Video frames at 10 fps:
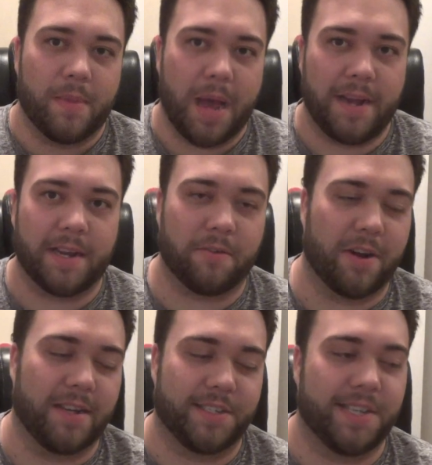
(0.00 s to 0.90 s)
I
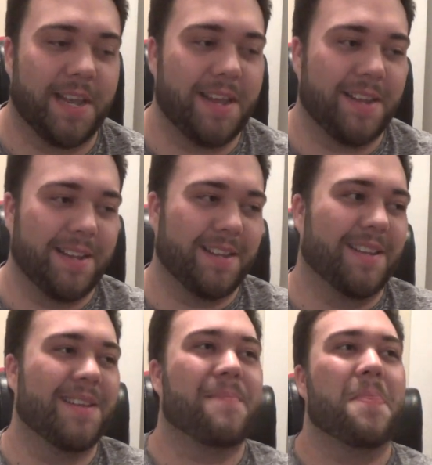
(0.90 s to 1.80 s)
digress.
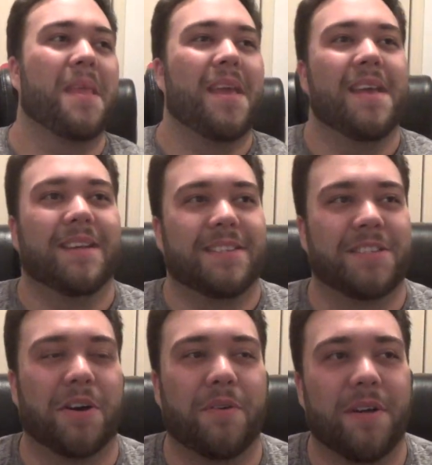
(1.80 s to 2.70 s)

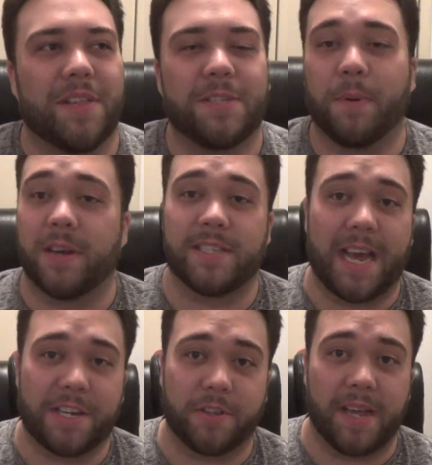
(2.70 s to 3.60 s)
So, this book is
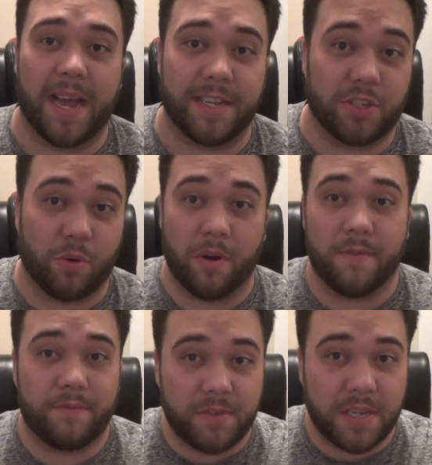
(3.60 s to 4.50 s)
actually a sort
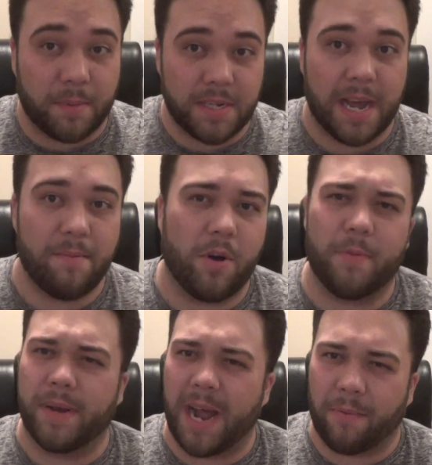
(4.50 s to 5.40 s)
of summertime
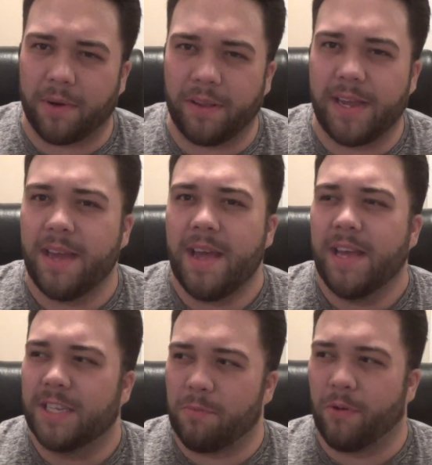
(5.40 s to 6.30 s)
book, but not really.
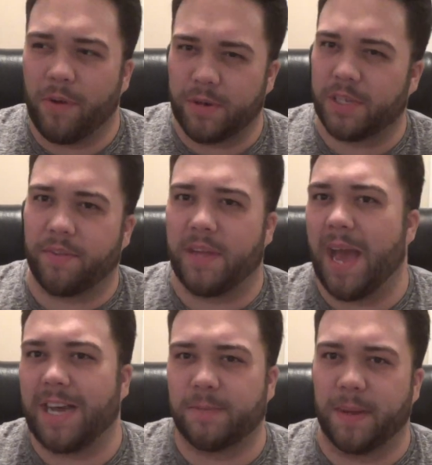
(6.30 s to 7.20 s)
It's more focused on the
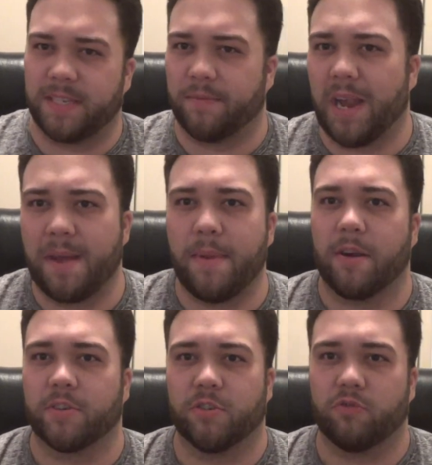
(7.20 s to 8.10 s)
aspects of
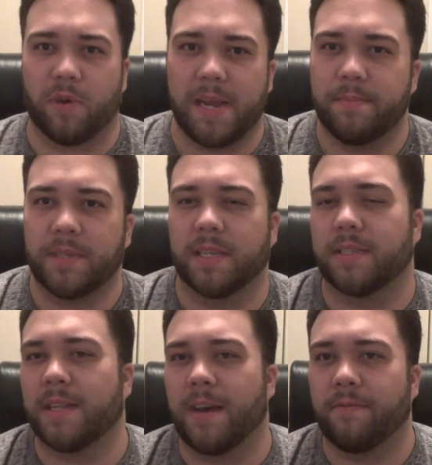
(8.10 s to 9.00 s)
nightmares and dreams and
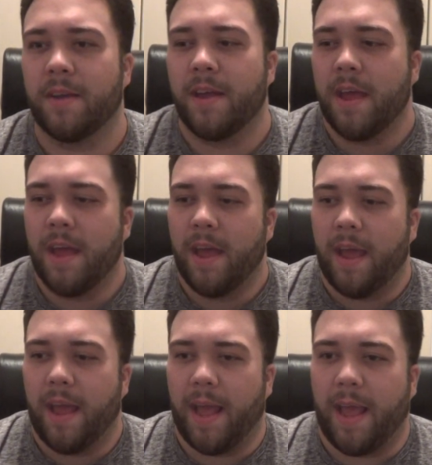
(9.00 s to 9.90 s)
stuff.
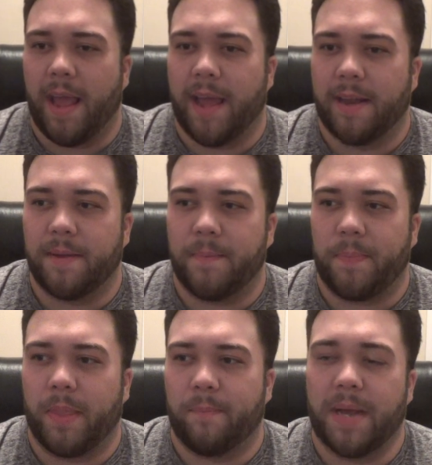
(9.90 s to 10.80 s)
And
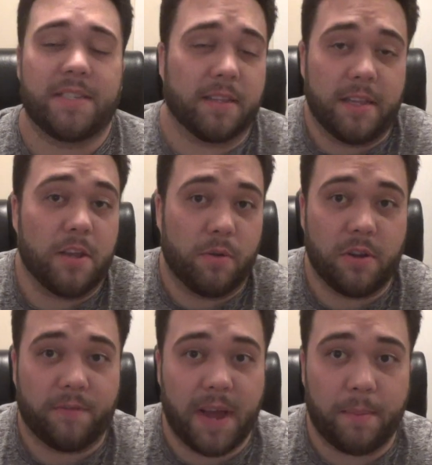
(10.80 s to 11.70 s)
basically, you and
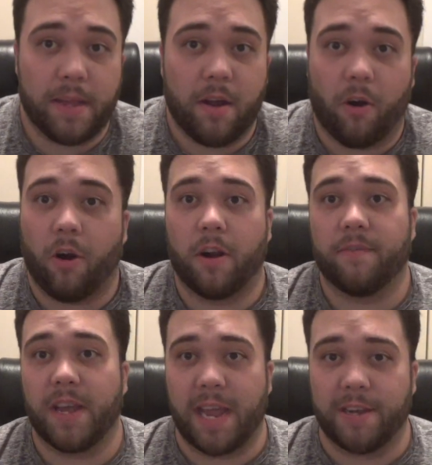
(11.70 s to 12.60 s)
your family are on
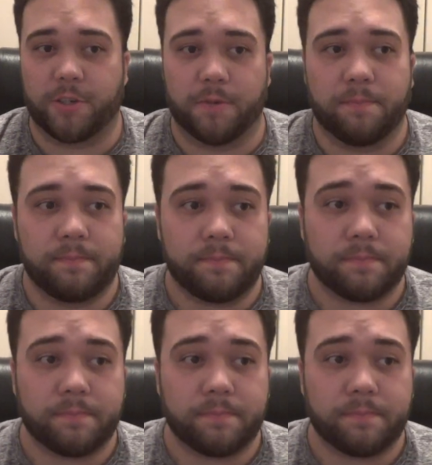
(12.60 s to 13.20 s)
a vacation,